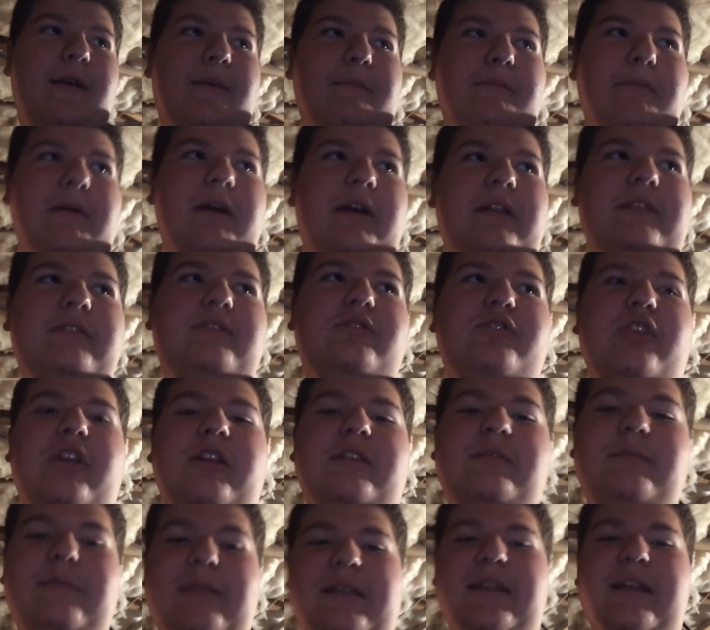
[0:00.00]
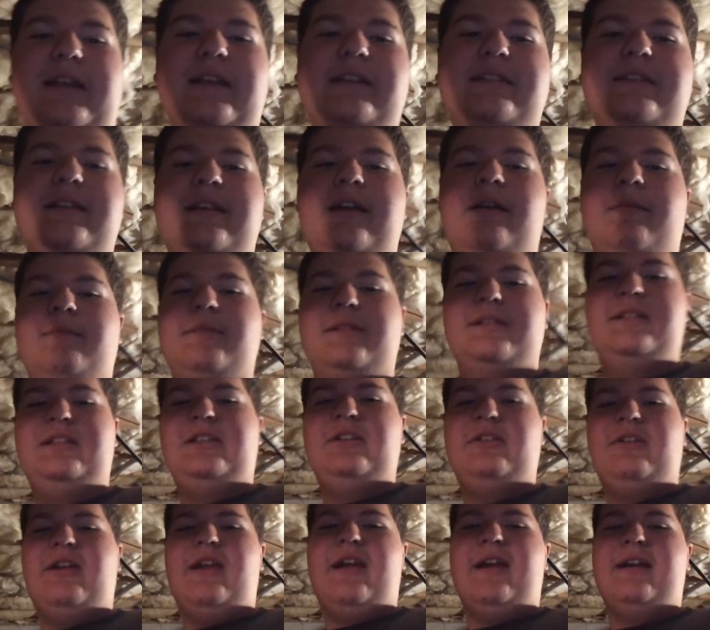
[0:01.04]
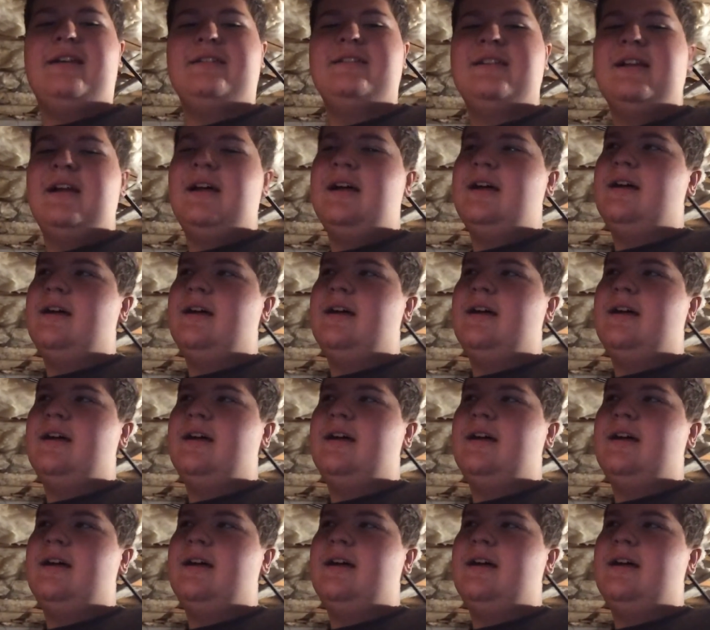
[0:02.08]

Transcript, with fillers: But trust me, it's coming to you guys